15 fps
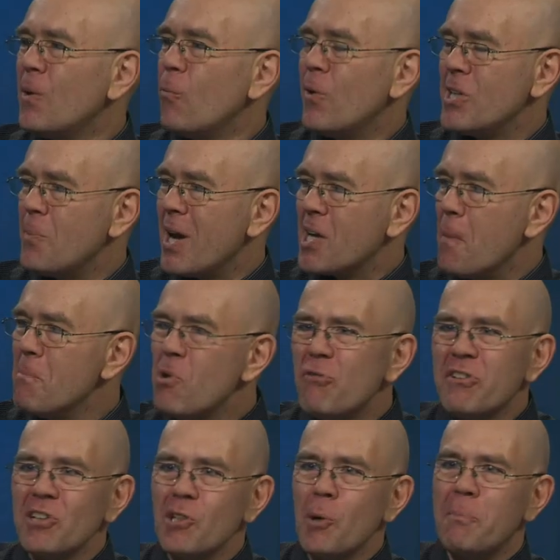when you make a
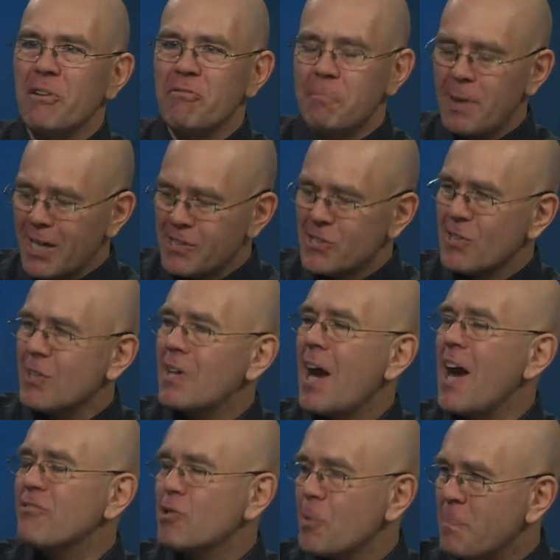movie loop of picture
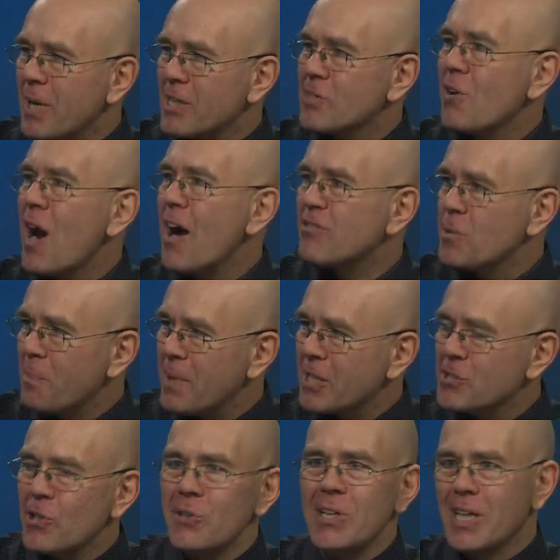after picture after
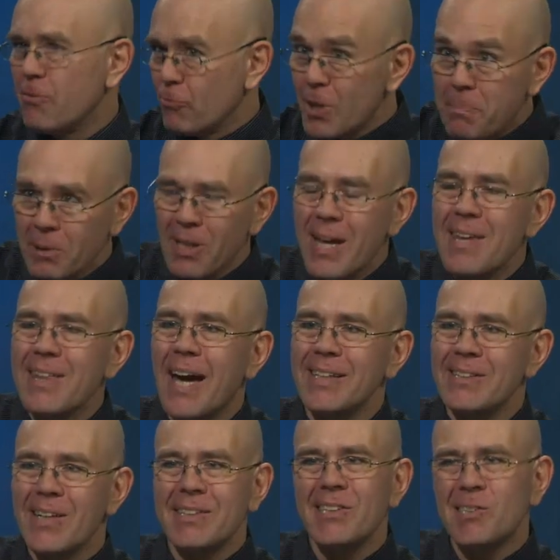picture. You can replay that,
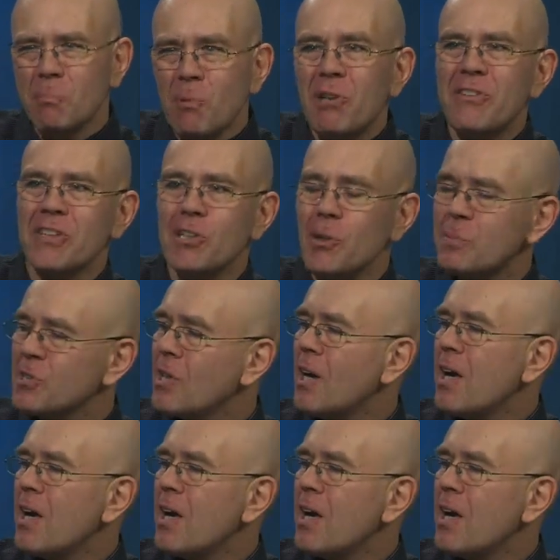and you get these movie loops.